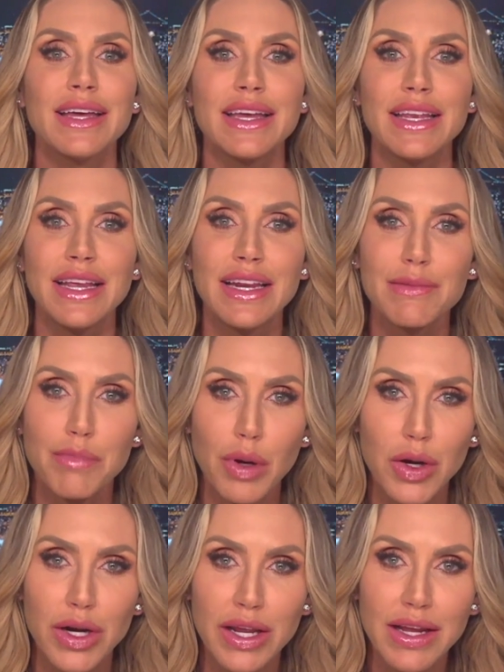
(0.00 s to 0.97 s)
You need it
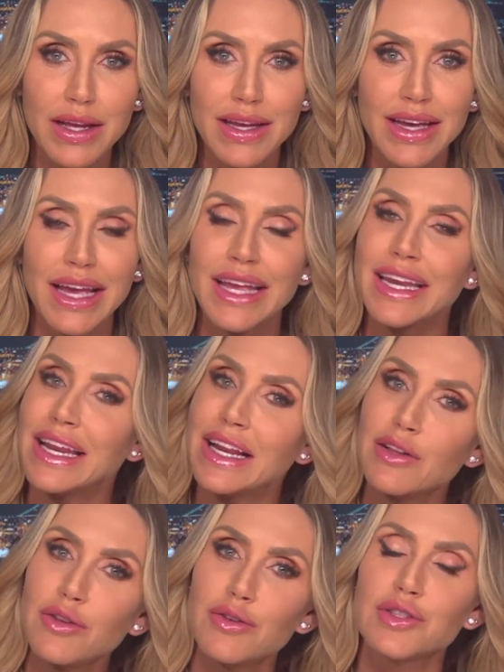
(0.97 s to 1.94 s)
burning. You need to get
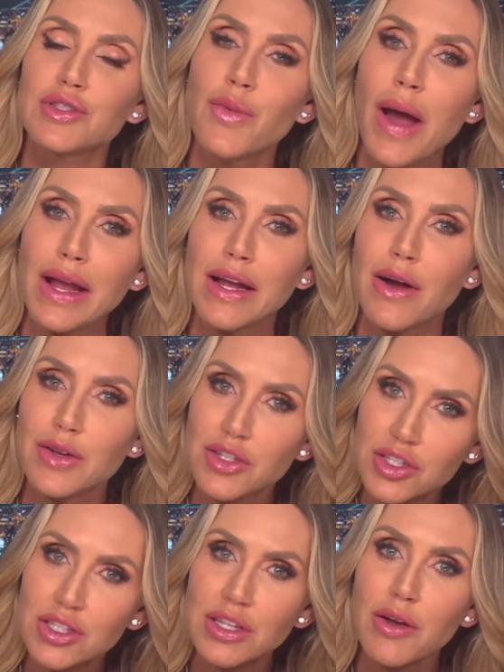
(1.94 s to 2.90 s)
a little sweat going,
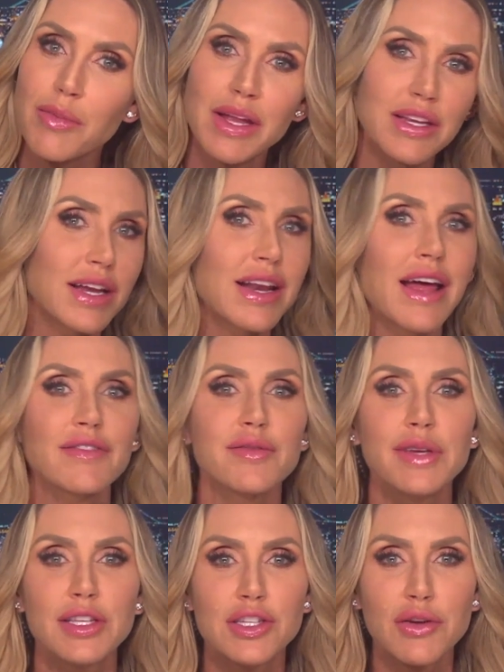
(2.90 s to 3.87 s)
just a little bit. Doesn't have to
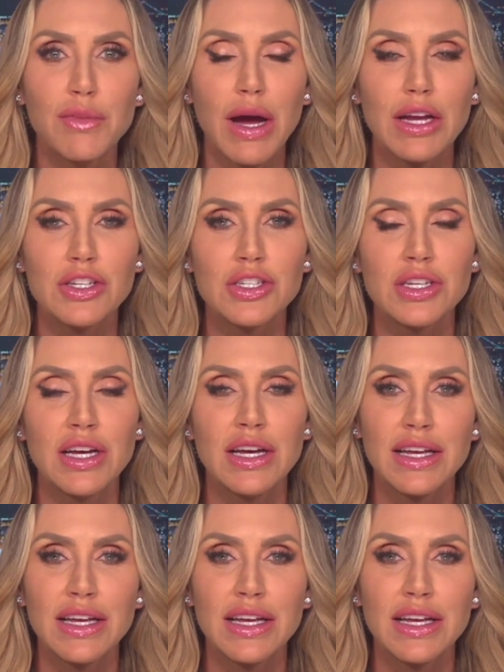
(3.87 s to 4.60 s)
be too much.